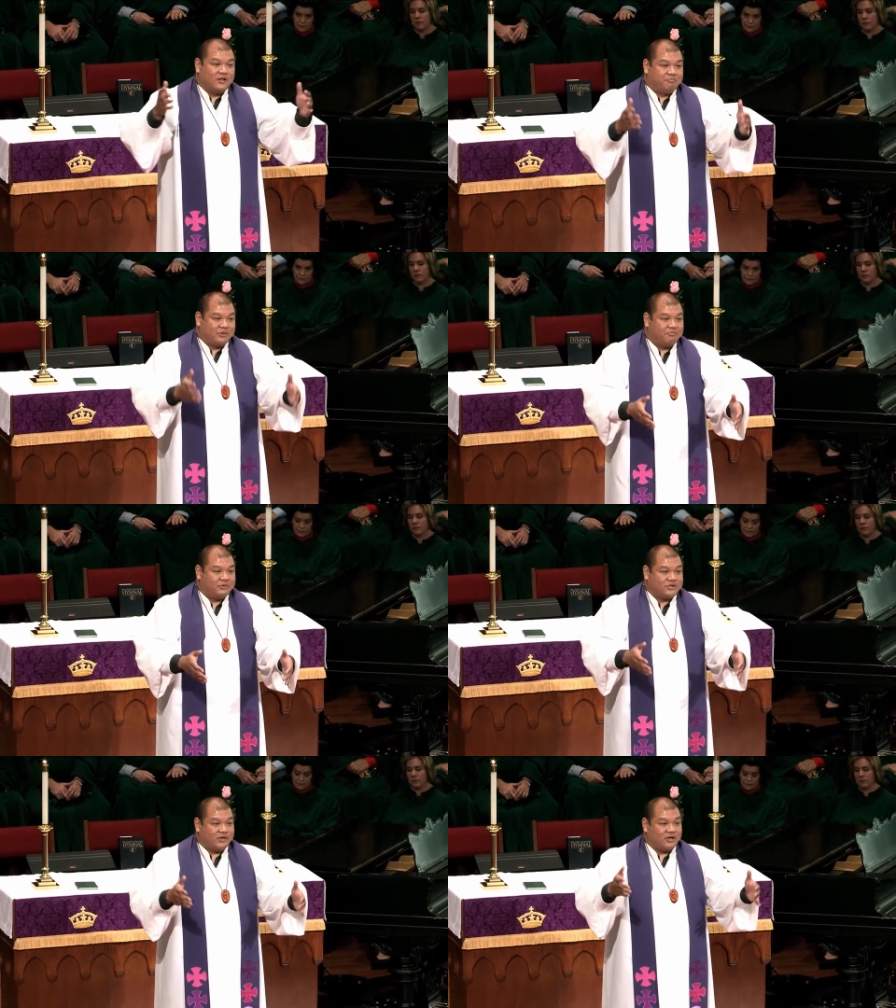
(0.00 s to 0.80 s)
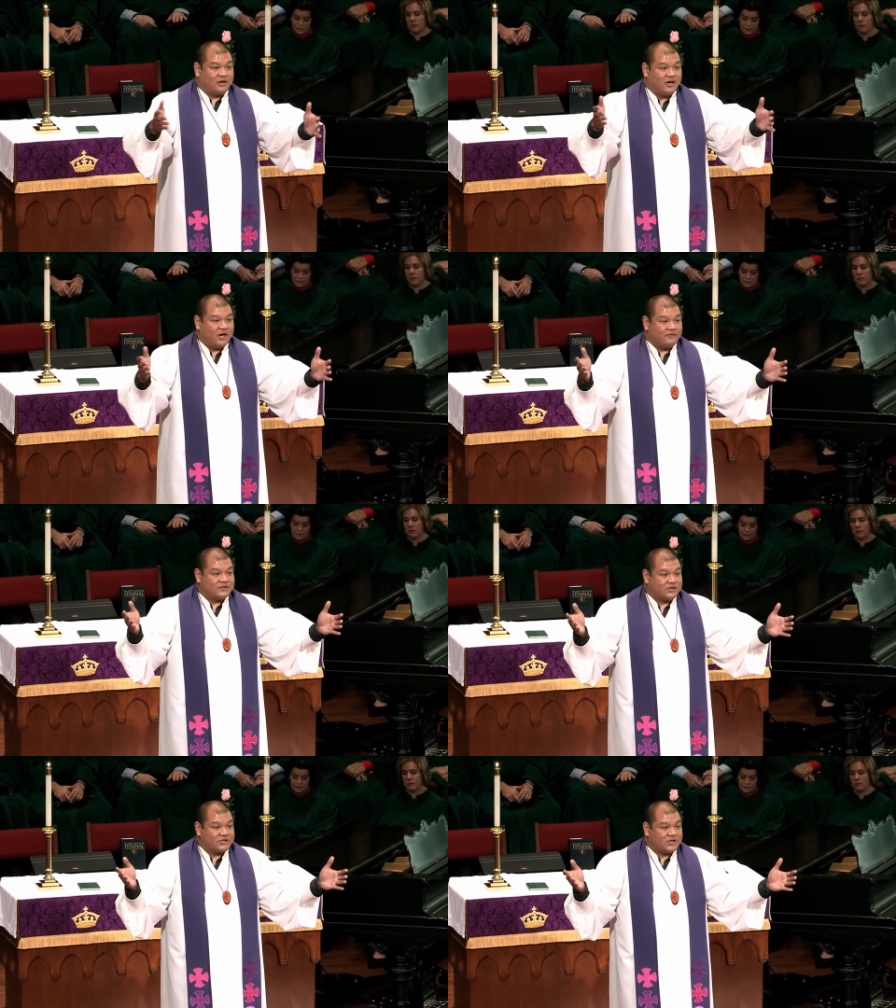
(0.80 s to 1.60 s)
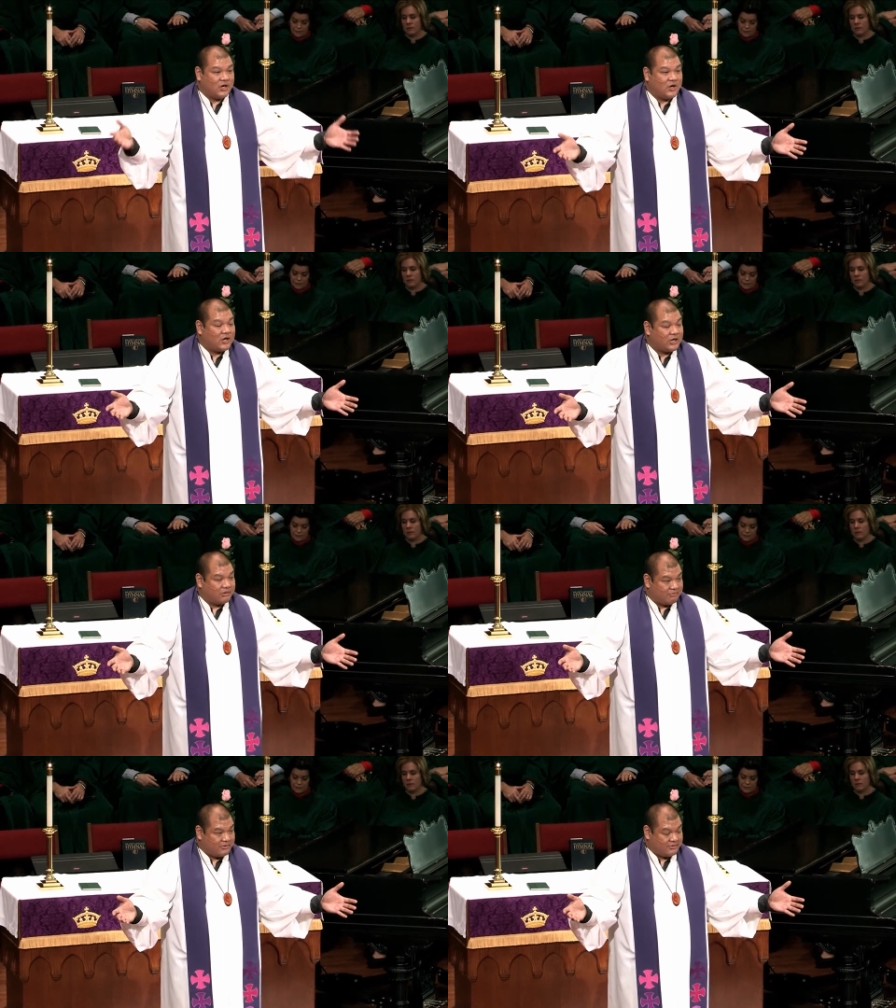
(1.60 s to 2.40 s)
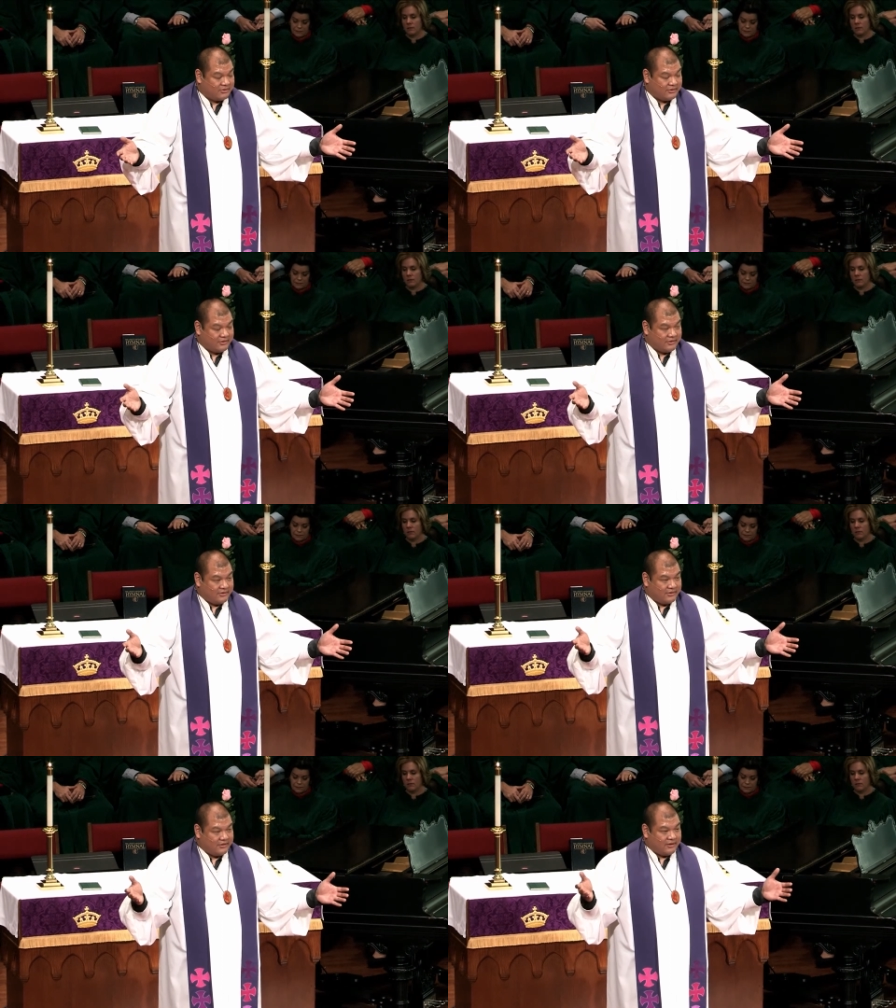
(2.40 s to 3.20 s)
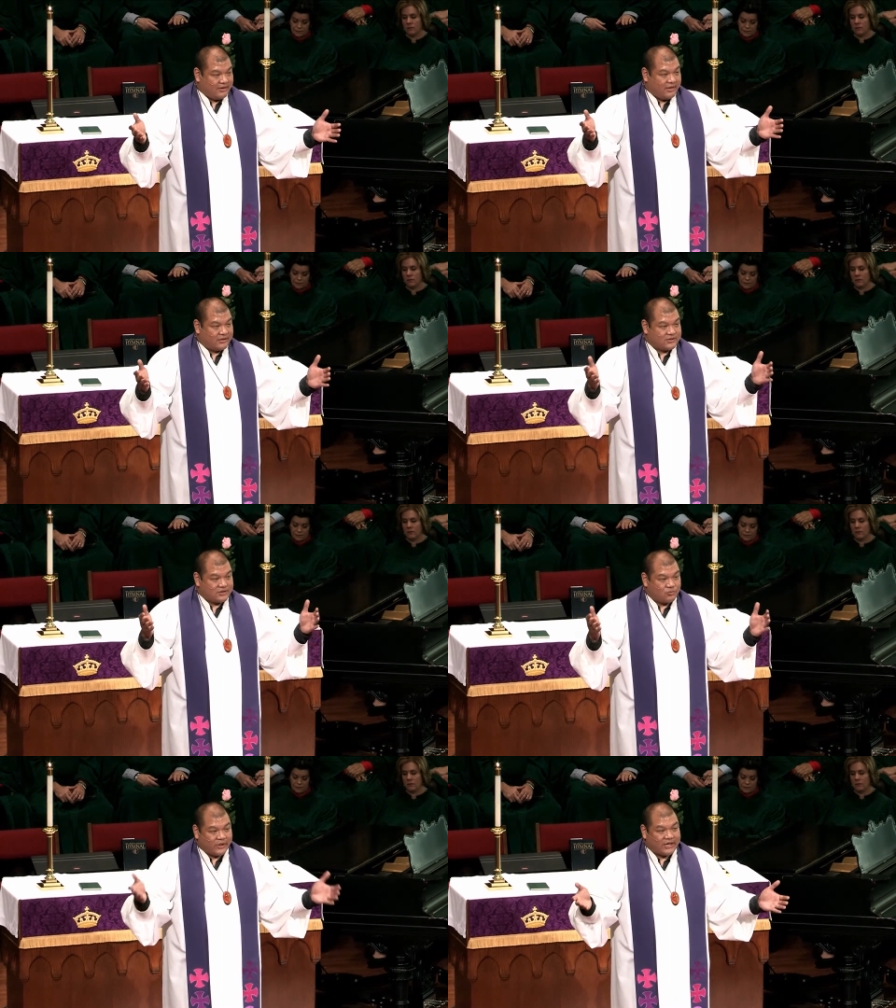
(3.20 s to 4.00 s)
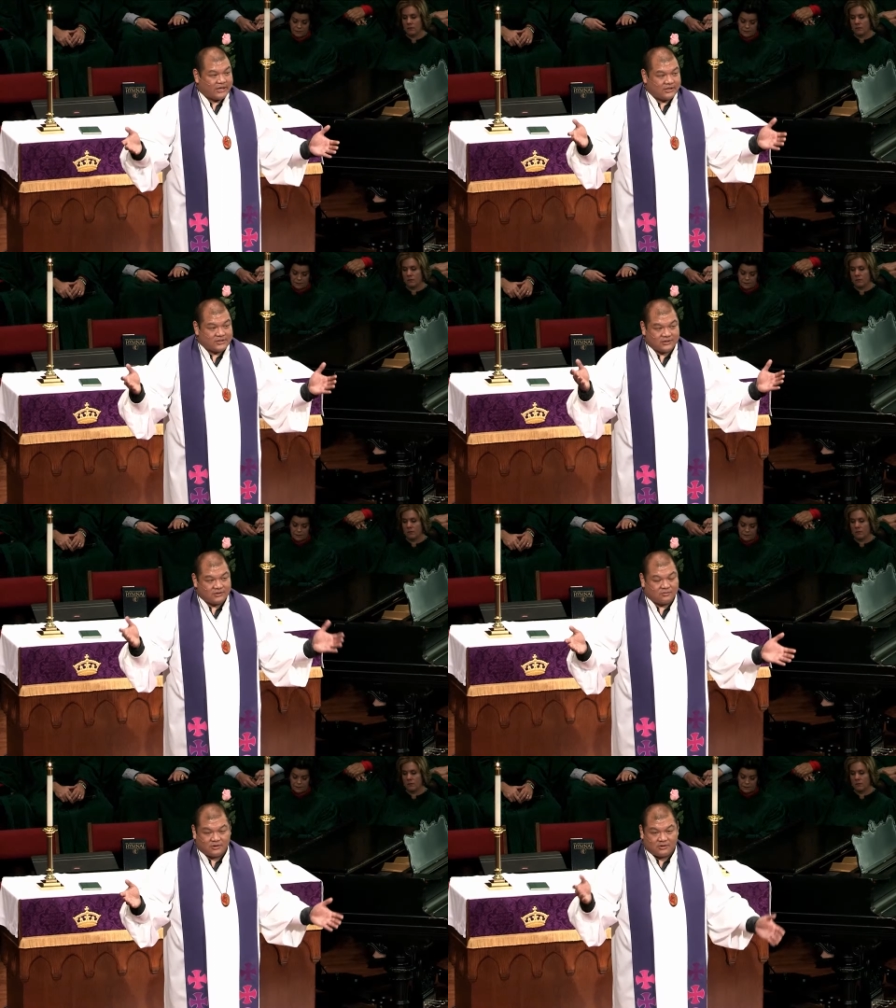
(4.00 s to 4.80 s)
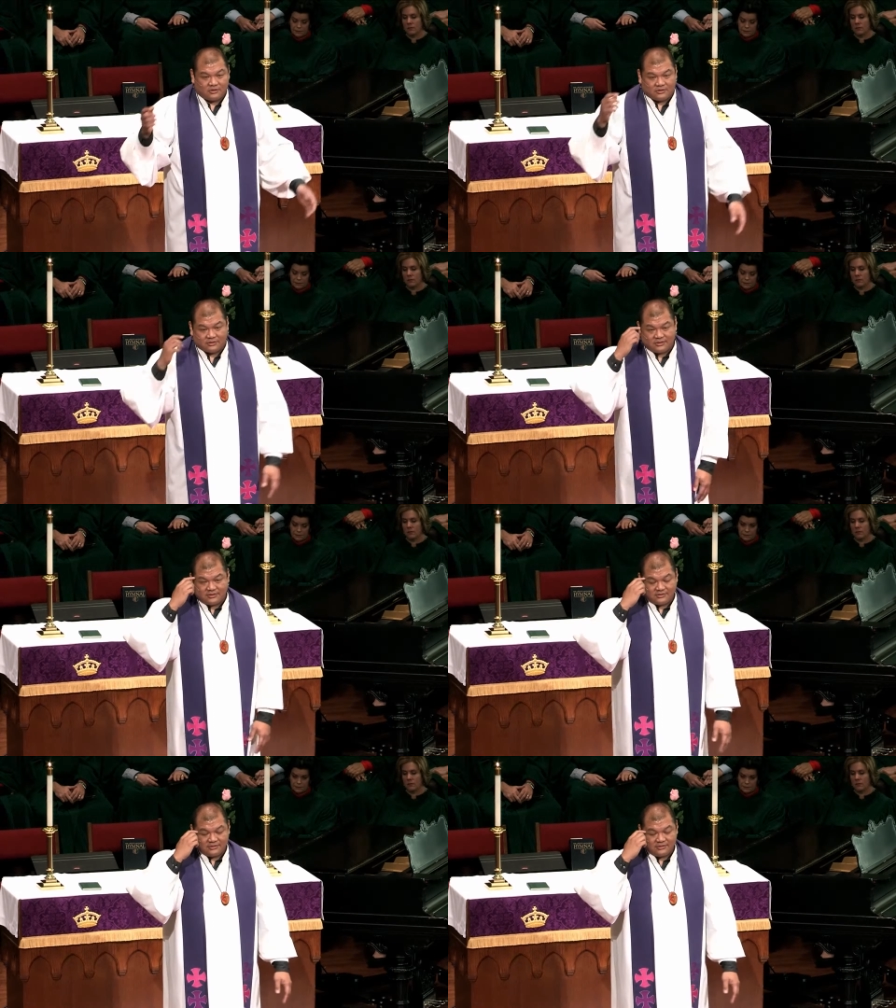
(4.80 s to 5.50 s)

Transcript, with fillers: the perpetrator of such harm and such wickedness in the world